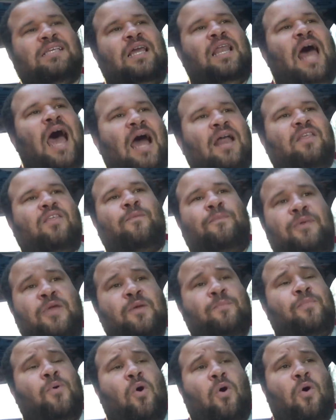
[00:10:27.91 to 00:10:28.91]
A lot of
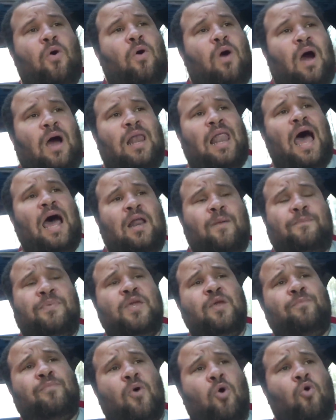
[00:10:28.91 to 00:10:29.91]

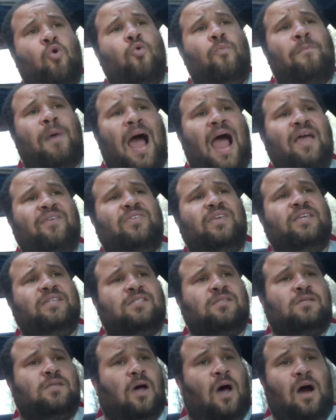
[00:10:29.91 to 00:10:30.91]
people who buy
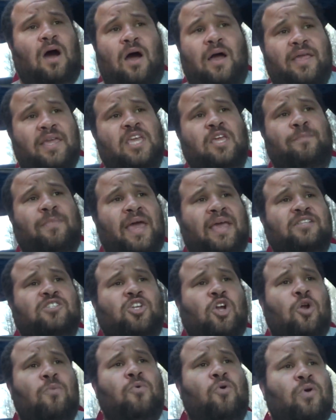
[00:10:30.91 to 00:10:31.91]
these eBay
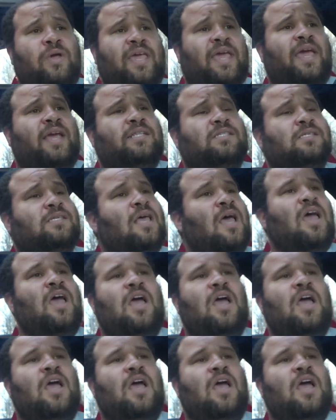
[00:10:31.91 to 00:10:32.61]
turbo kits,